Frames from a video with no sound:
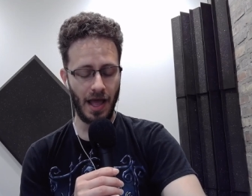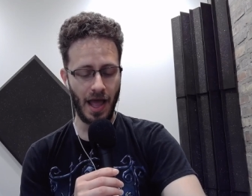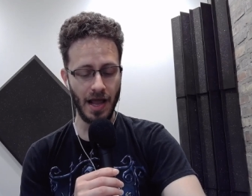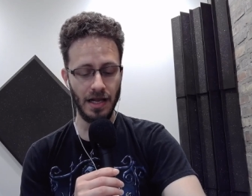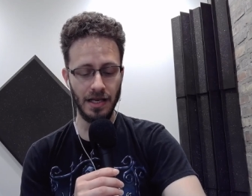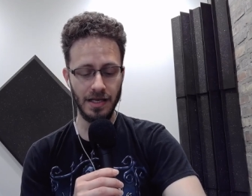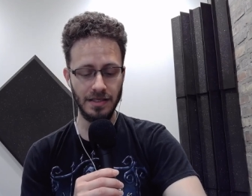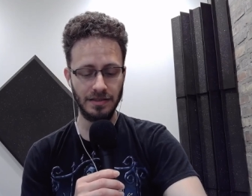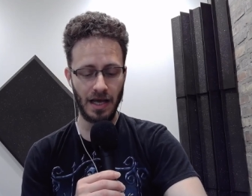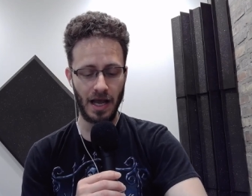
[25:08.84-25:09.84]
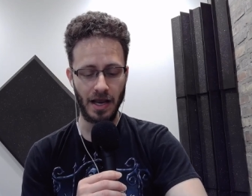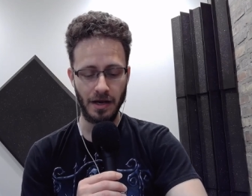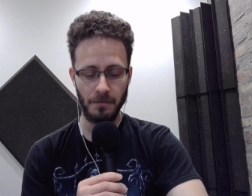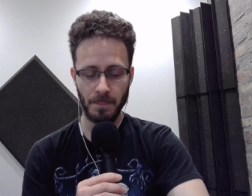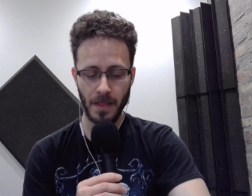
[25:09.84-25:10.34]

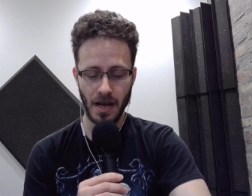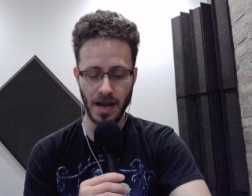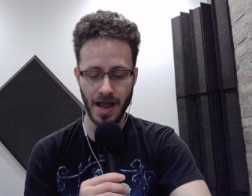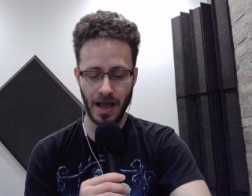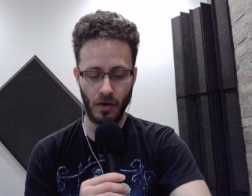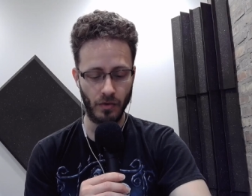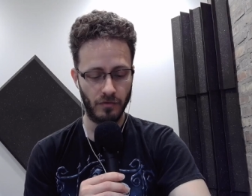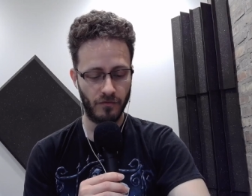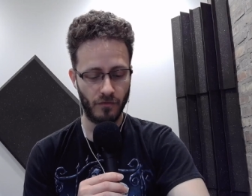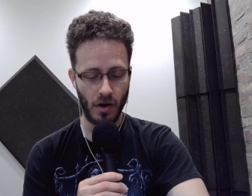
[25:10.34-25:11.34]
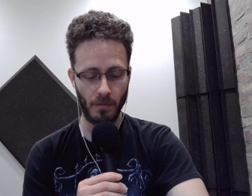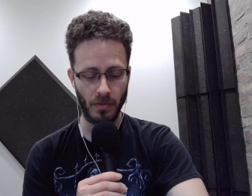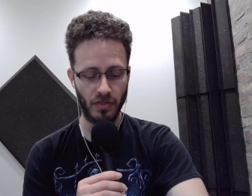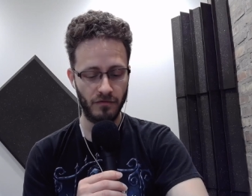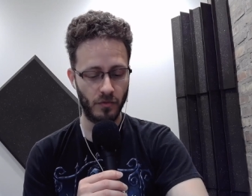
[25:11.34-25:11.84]
Eglantine. Noun from
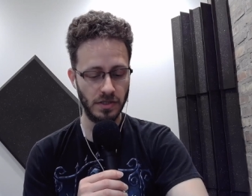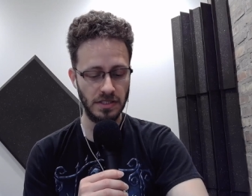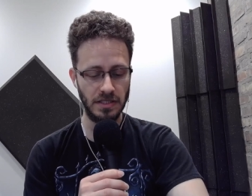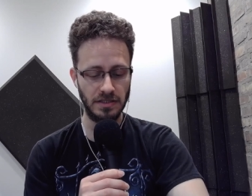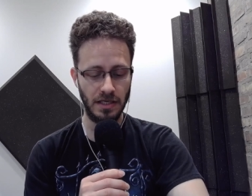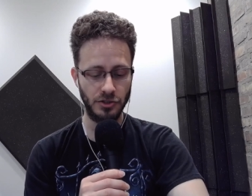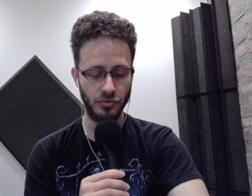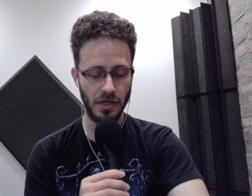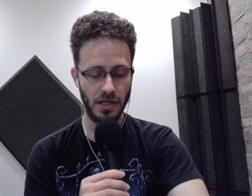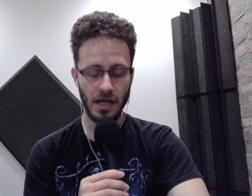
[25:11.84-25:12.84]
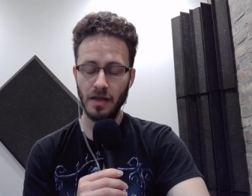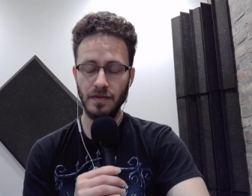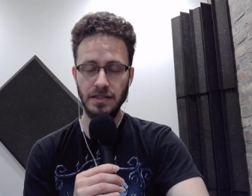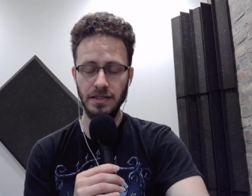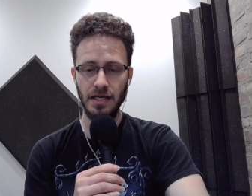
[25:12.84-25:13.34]
the 14th century.
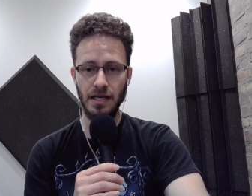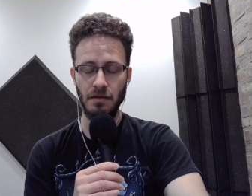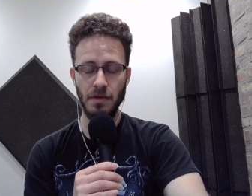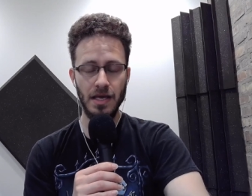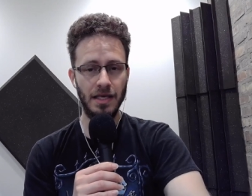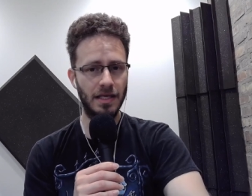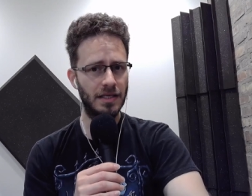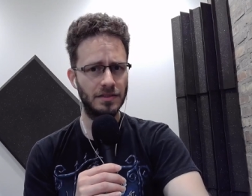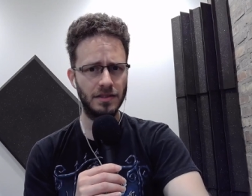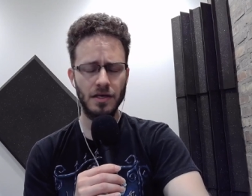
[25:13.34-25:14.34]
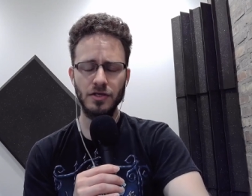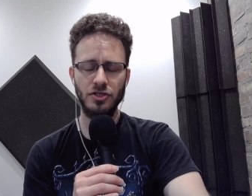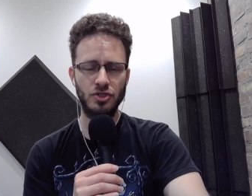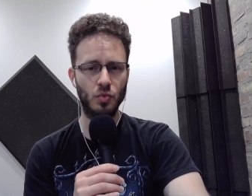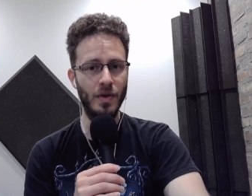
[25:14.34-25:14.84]
The synonym is
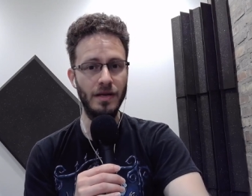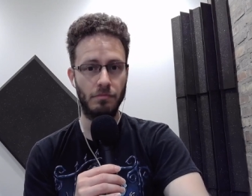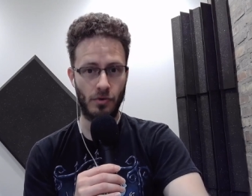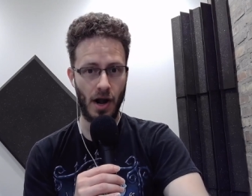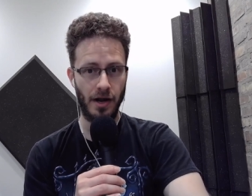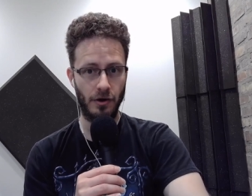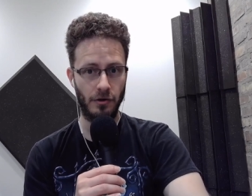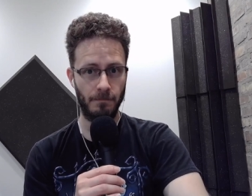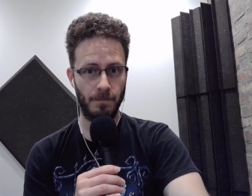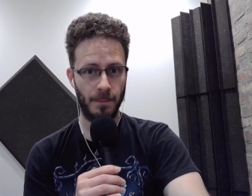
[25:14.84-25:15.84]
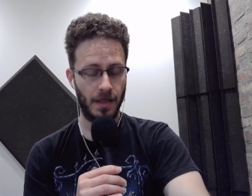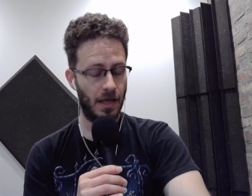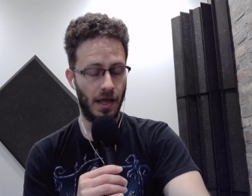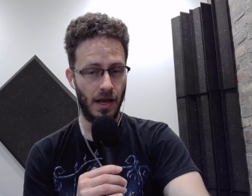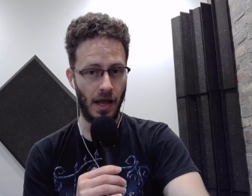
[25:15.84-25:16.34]
sweetbriar.
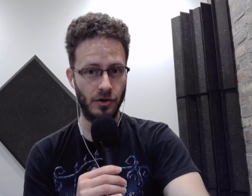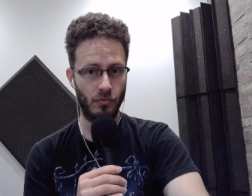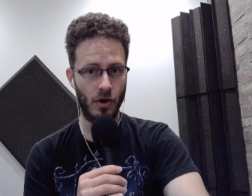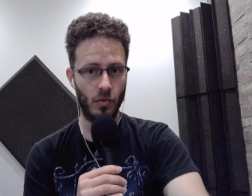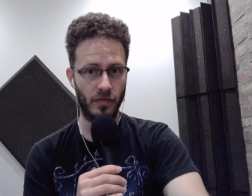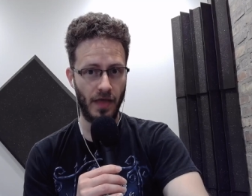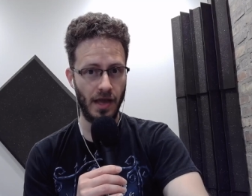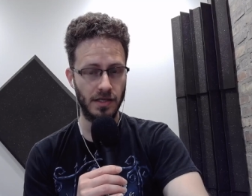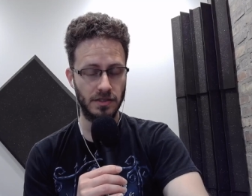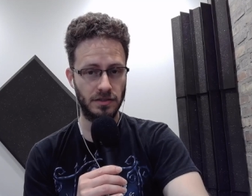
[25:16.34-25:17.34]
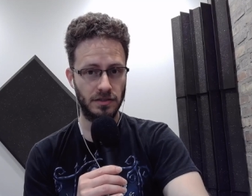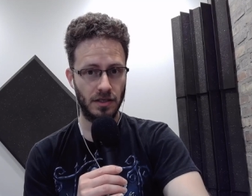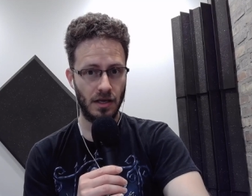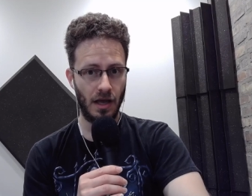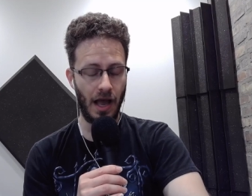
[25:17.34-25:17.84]
And I don't know what that is.
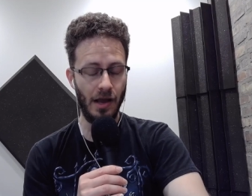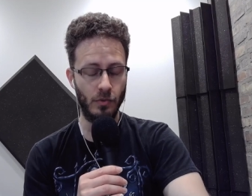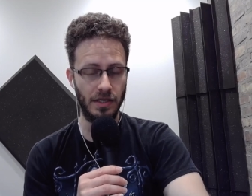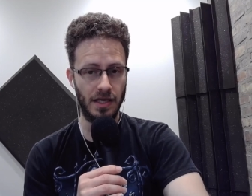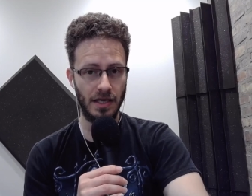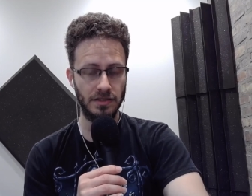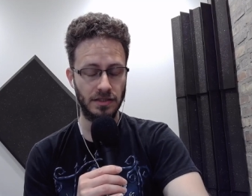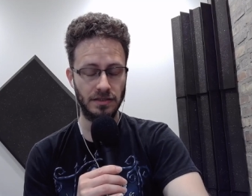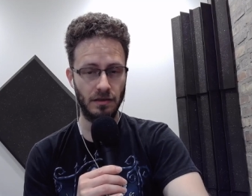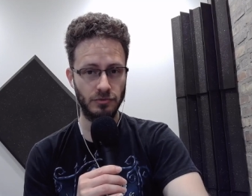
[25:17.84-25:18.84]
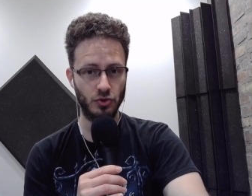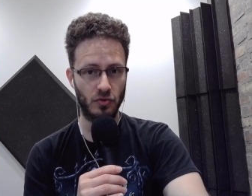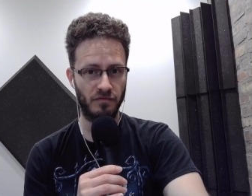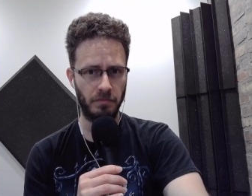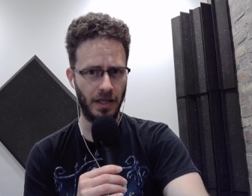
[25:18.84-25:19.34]
I would guess it's some sort
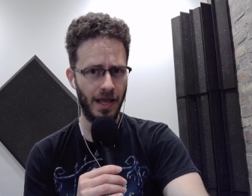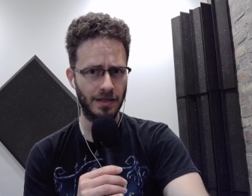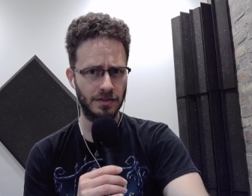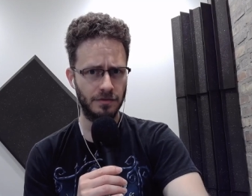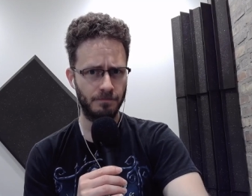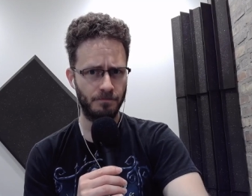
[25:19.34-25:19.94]
of plant.